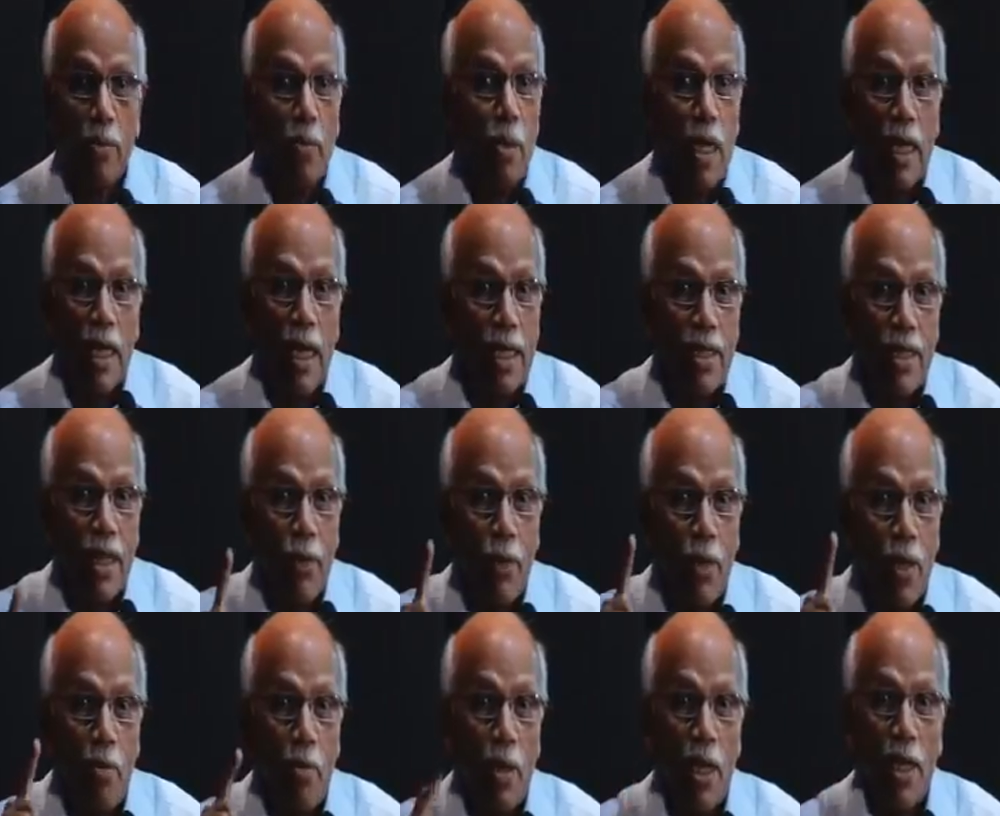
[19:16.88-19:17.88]
Bill Gates gave
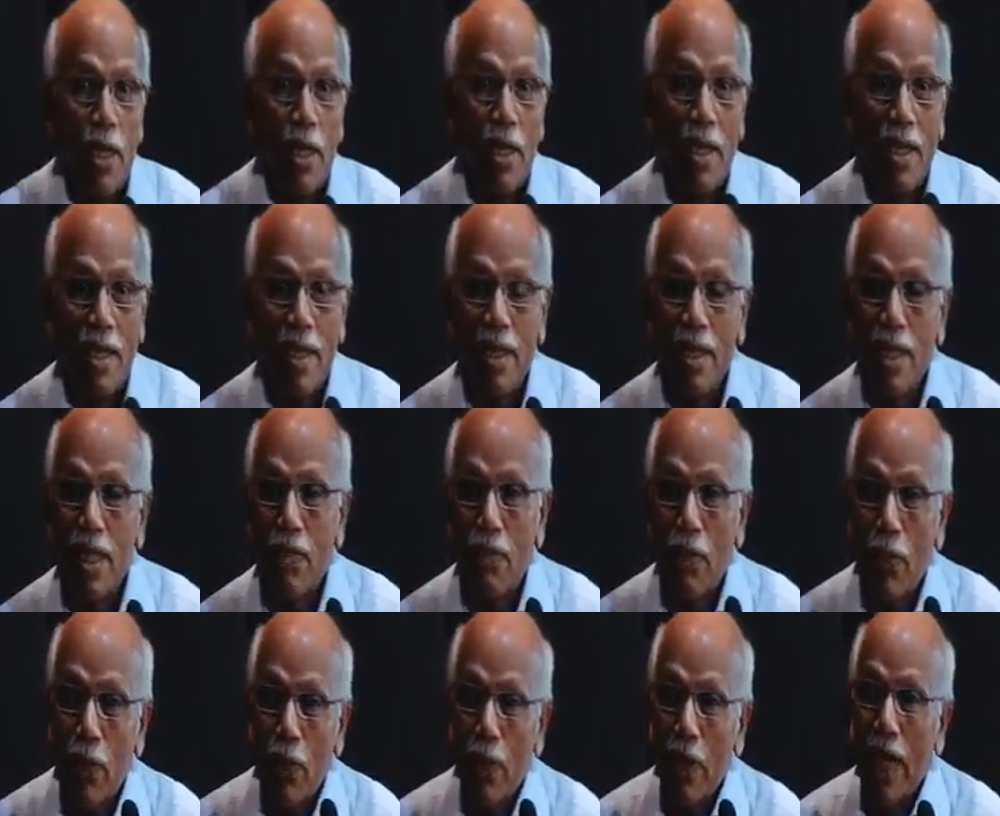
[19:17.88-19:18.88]
1 billion. This
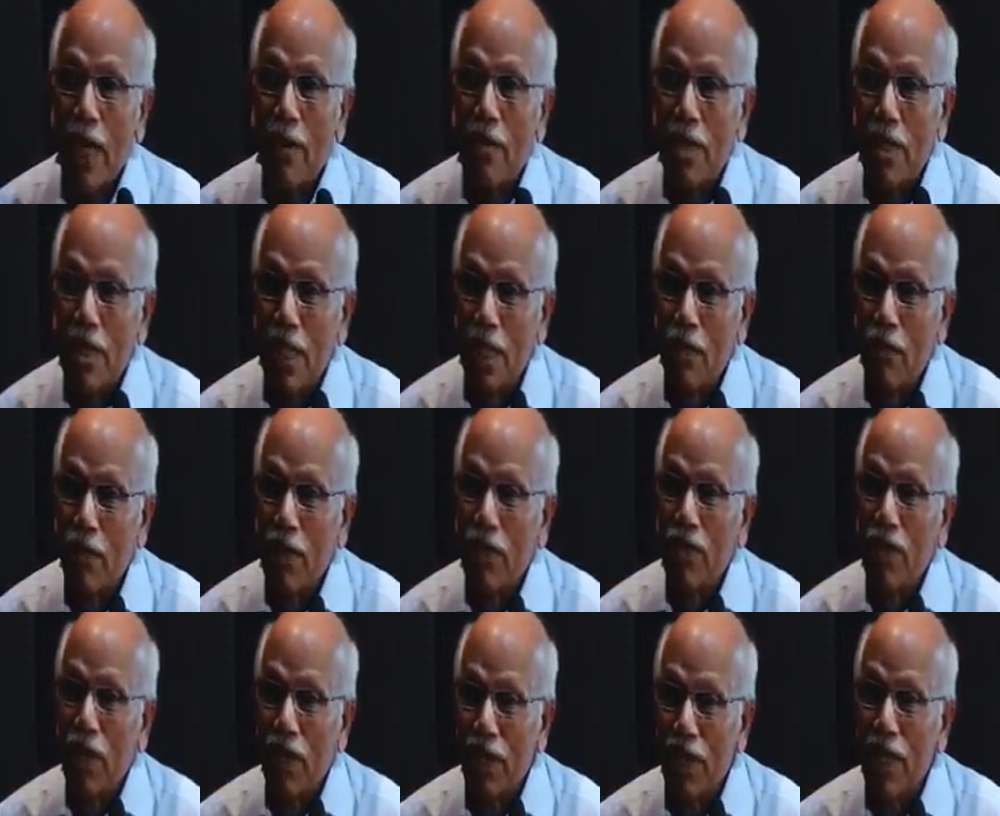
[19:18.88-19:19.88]
fellow gave a check for
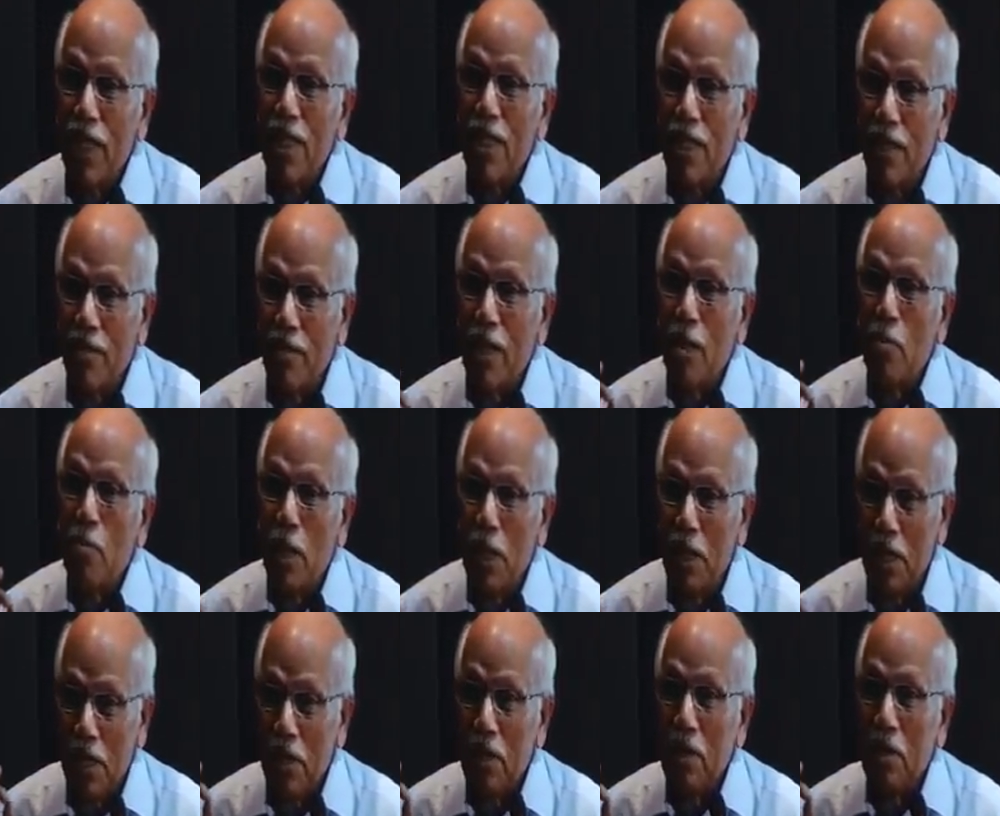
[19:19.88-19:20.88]
37
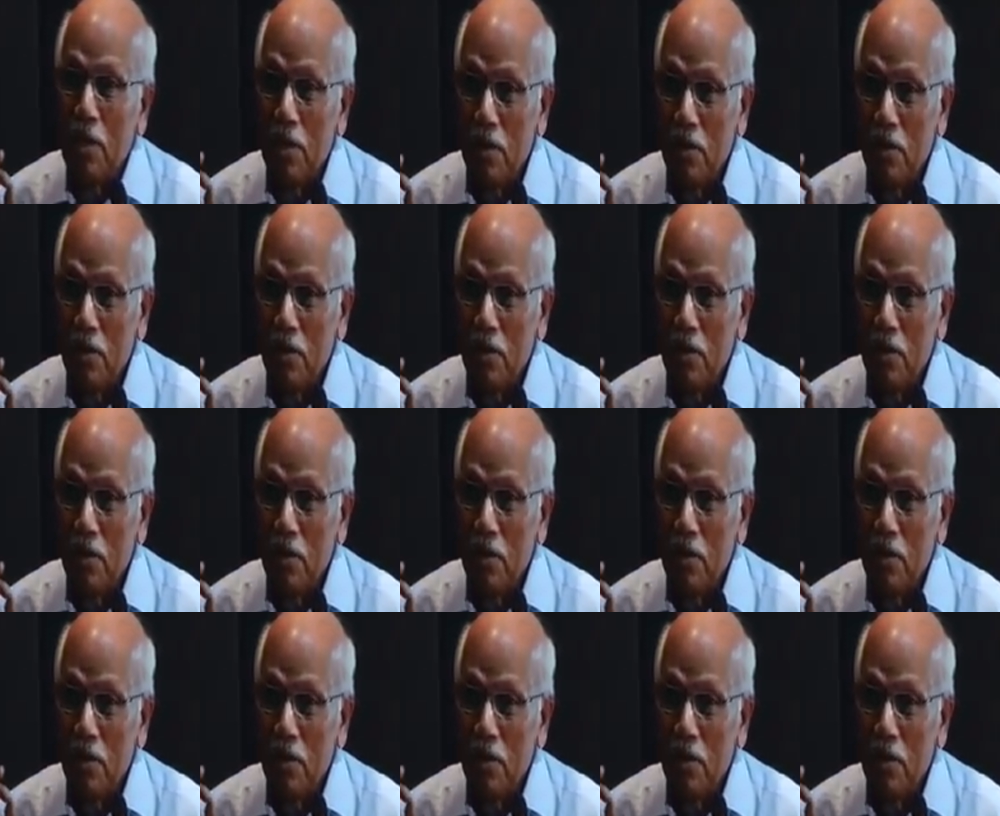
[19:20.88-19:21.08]
billion.